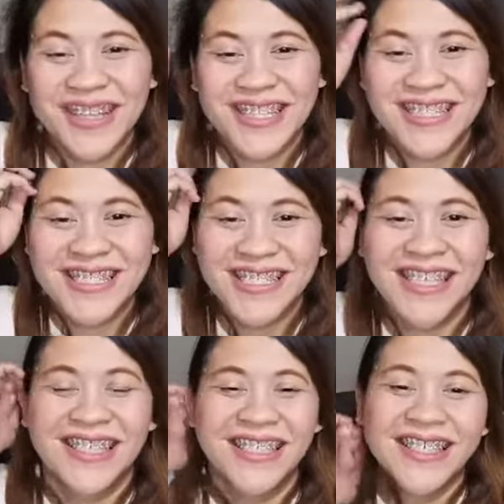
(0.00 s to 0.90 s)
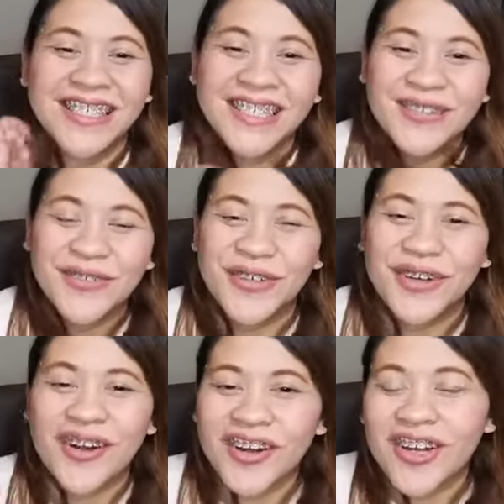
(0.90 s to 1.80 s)
this day.
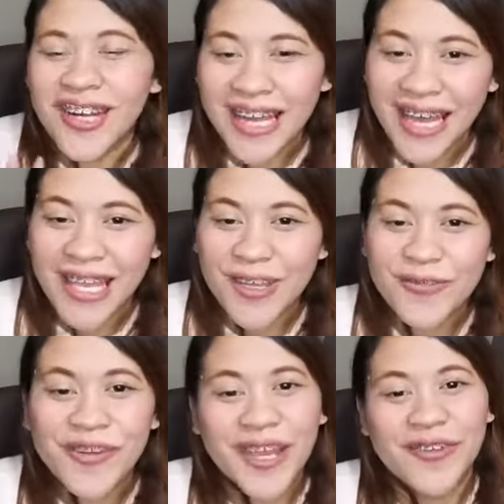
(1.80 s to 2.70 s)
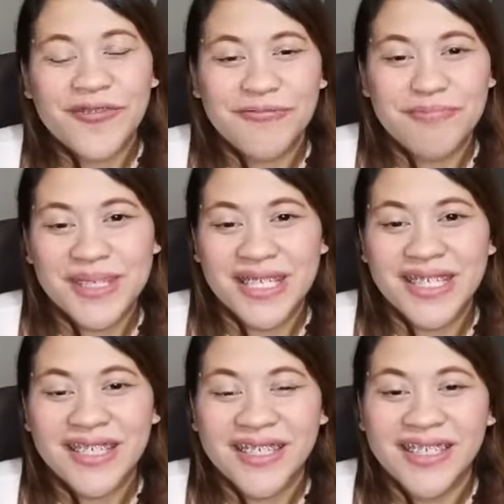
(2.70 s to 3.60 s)
For our live
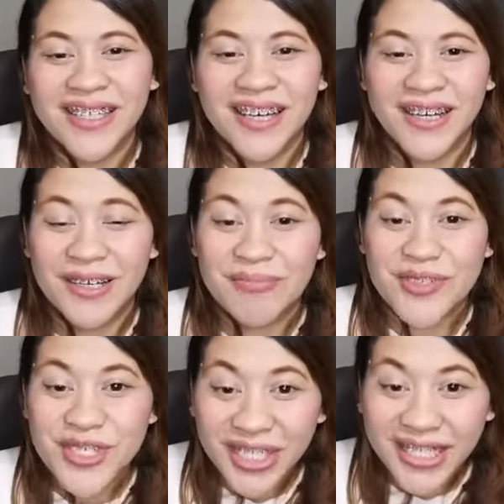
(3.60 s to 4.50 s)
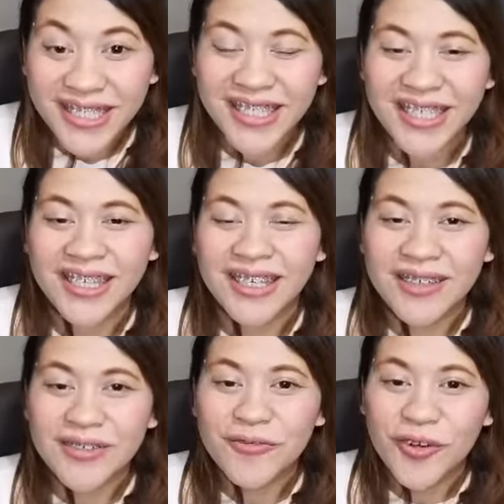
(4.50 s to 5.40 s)
FB training
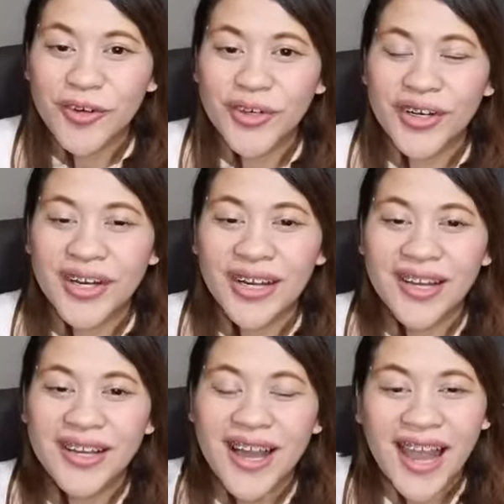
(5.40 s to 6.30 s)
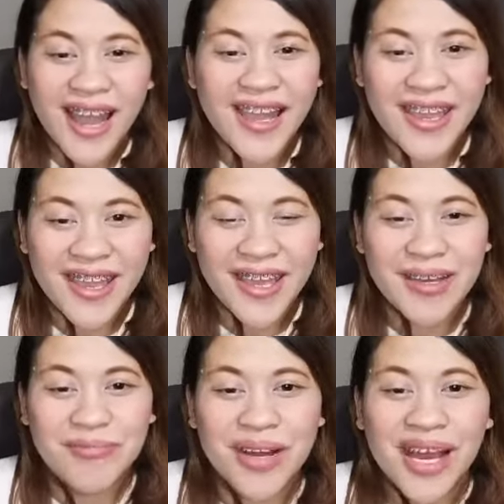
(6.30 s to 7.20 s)
for I
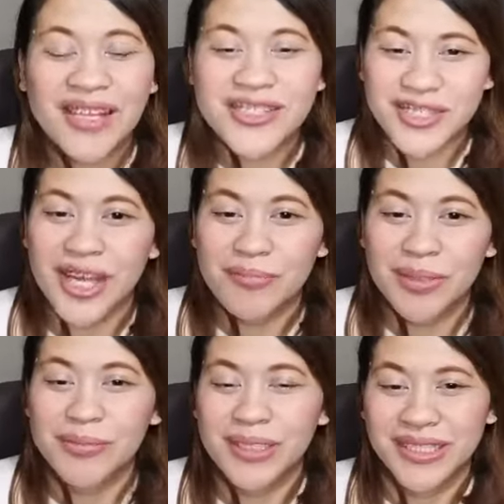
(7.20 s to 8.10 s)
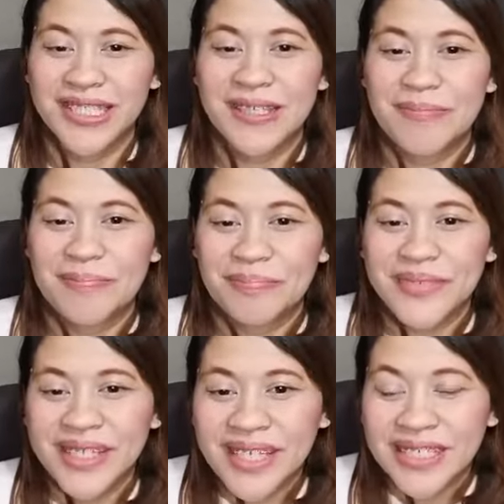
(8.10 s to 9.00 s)
Am Unstoppable team.
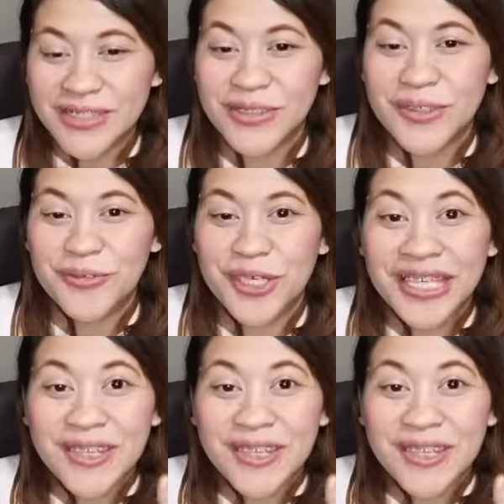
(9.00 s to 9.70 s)
So I